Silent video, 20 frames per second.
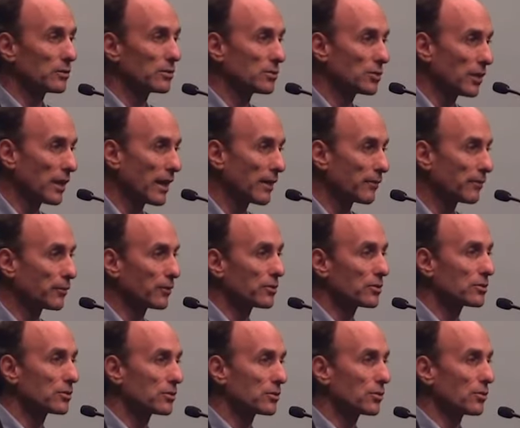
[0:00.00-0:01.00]
In July
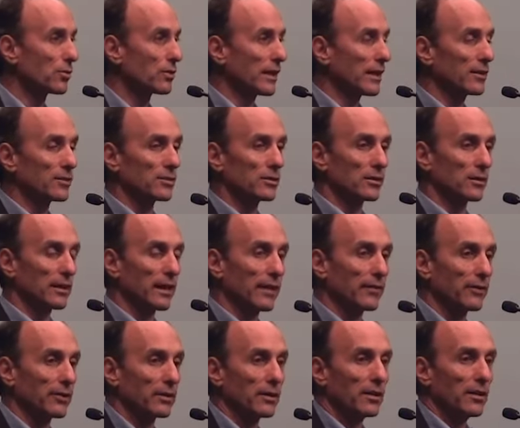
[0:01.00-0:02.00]
1st,
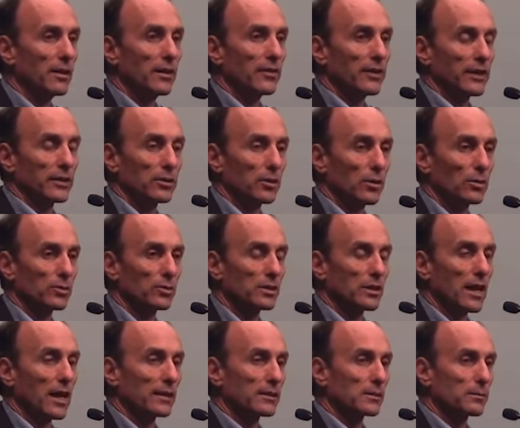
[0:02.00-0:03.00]
2011, they told
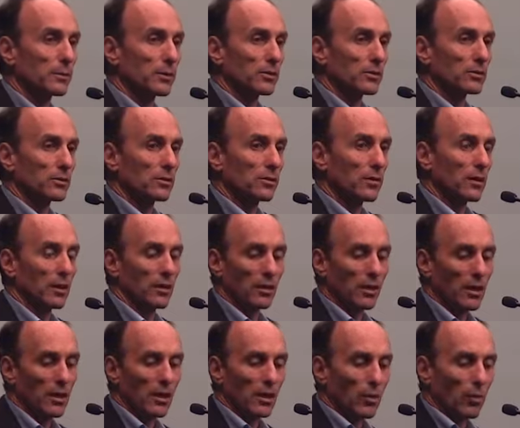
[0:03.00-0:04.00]
Scott's
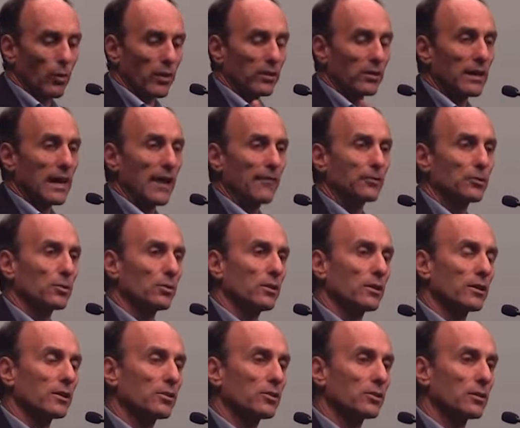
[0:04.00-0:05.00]
Miracle-Gro, we don't have to
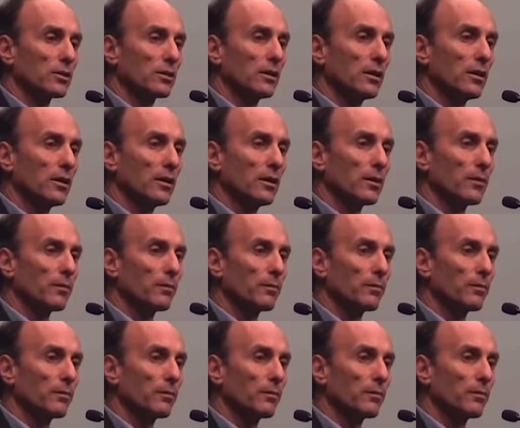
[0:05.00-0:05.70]
look at your